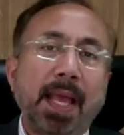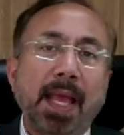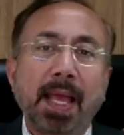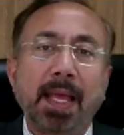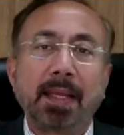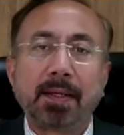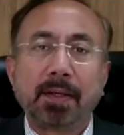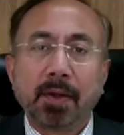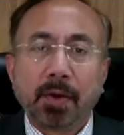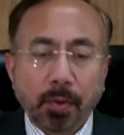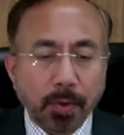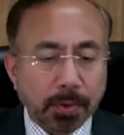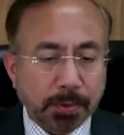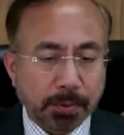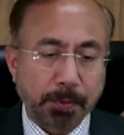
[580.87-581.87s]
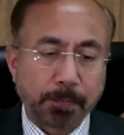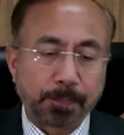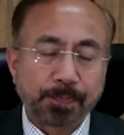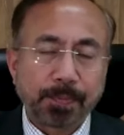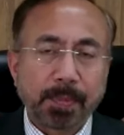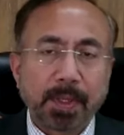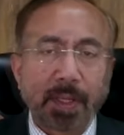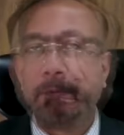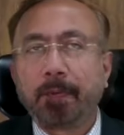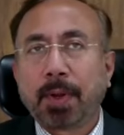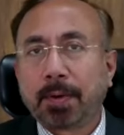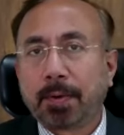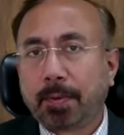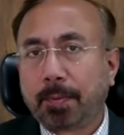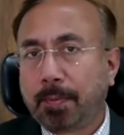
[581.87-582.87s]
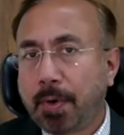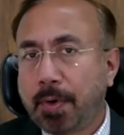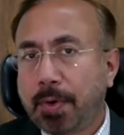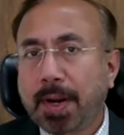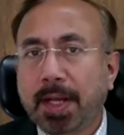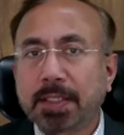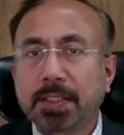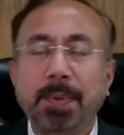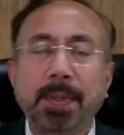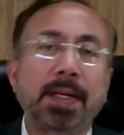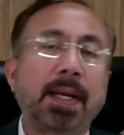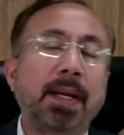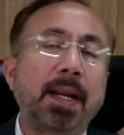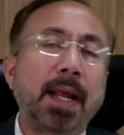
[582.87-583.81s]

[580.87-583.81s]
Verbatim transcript: And also, one more aspect I,